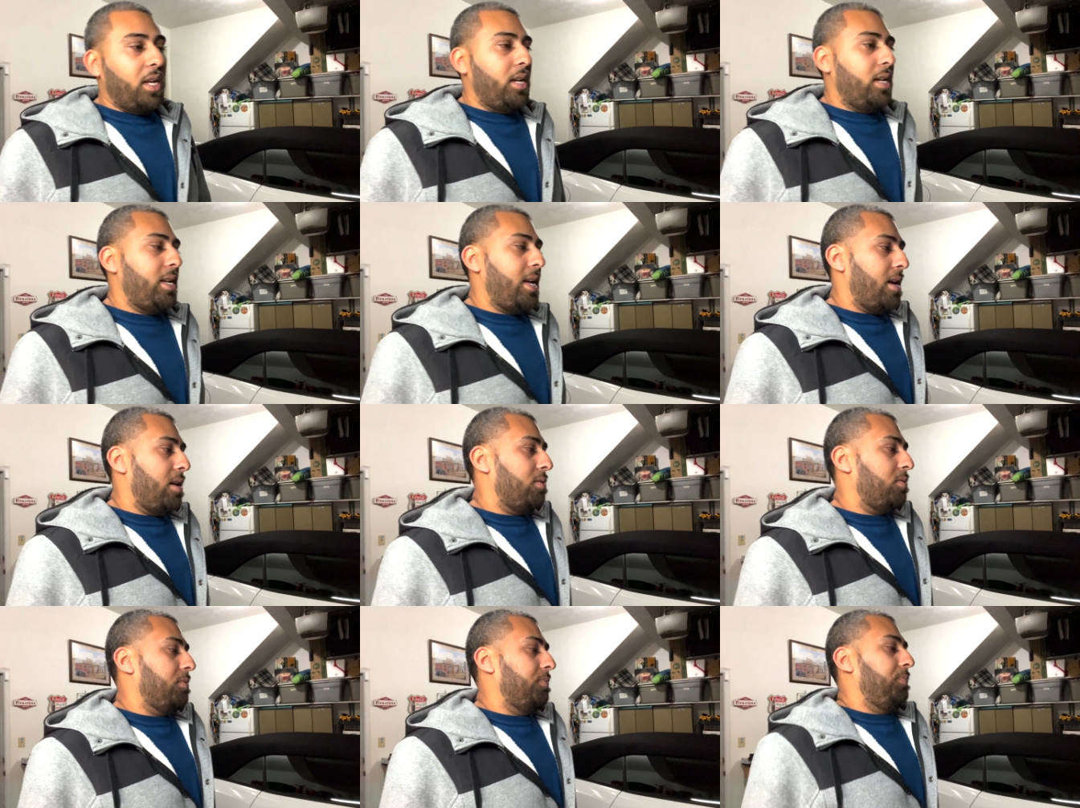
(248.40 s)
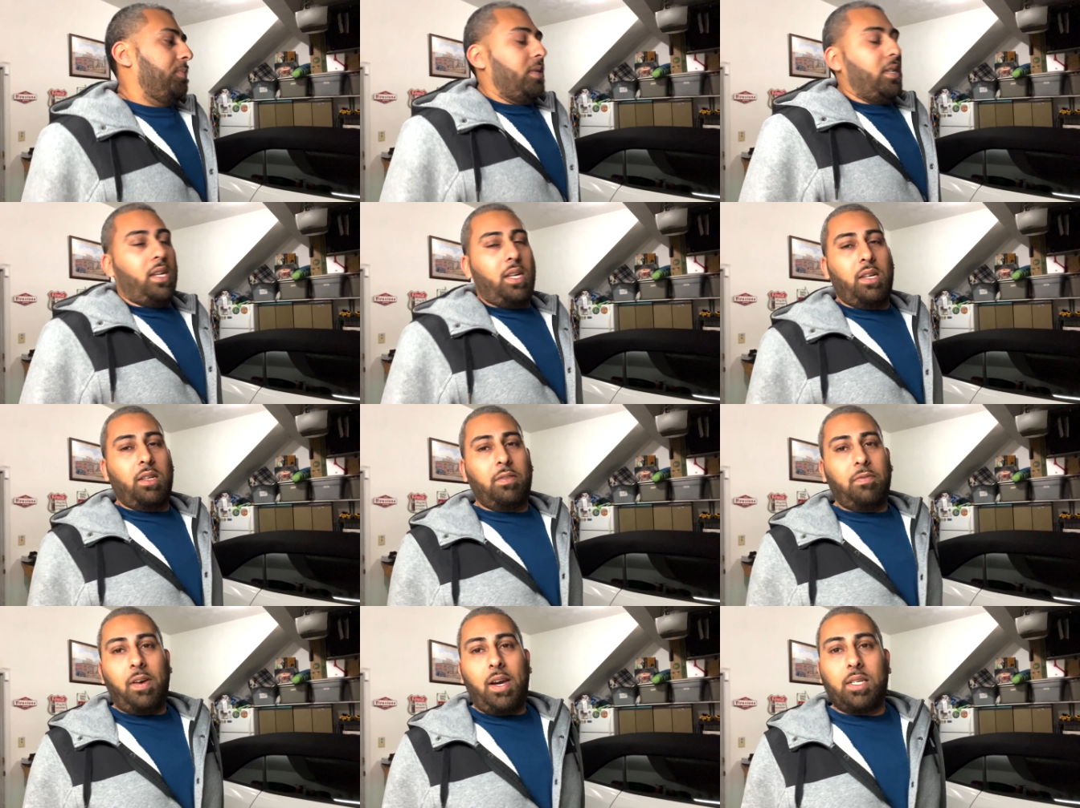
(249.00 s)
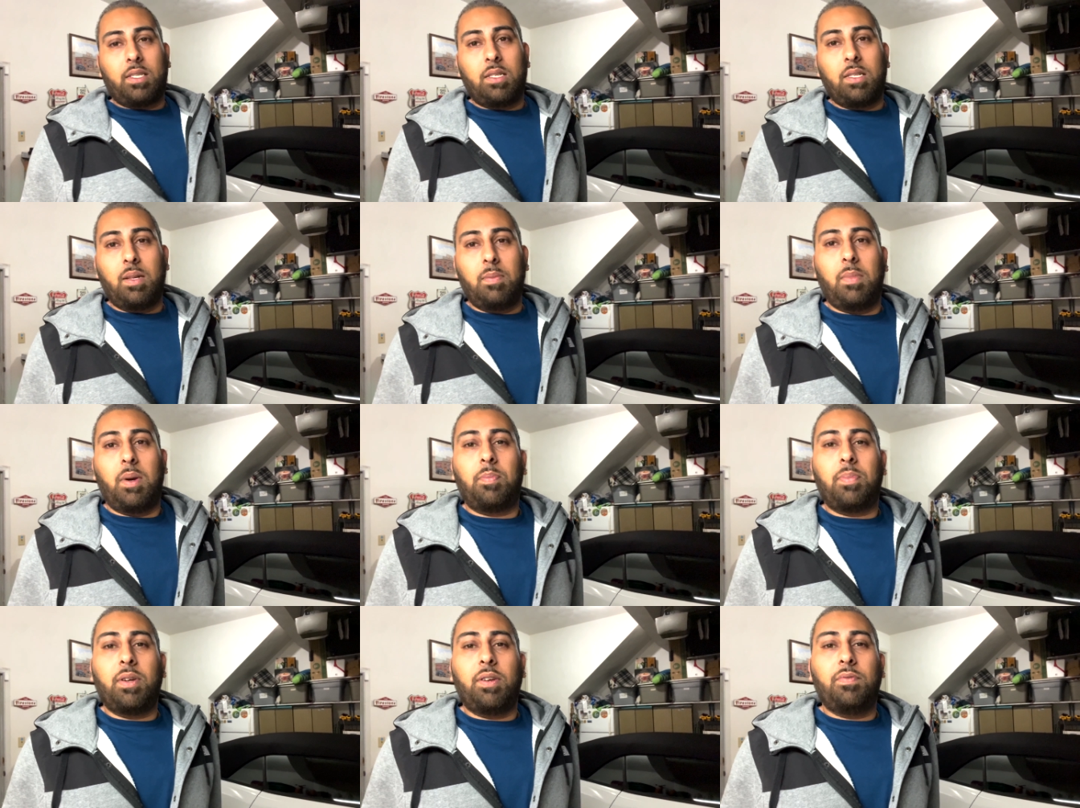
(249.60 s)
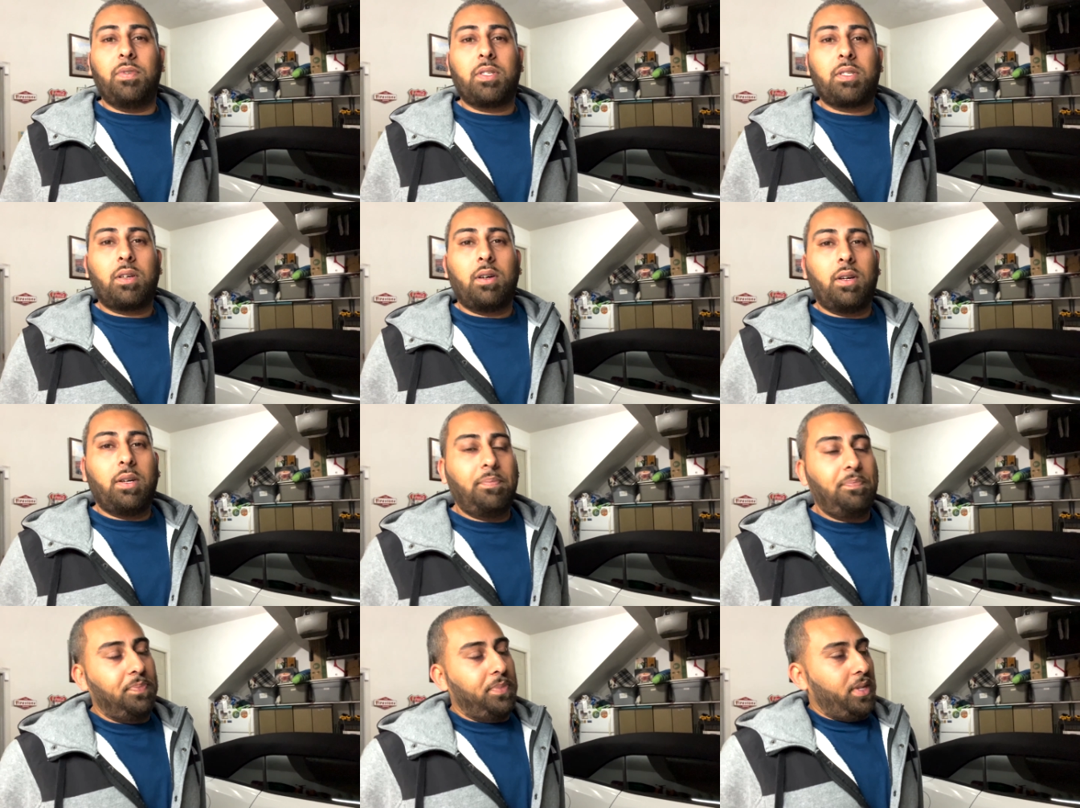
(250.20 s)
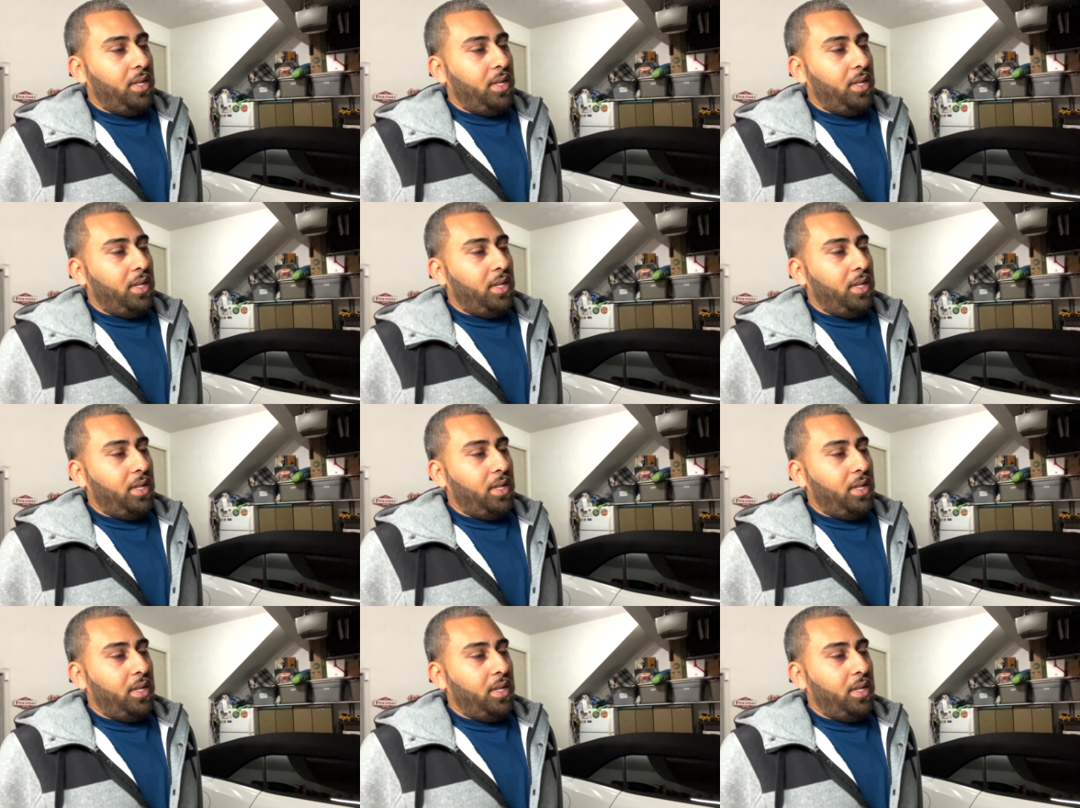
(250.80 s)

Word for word: Now, it is faster than my previous car.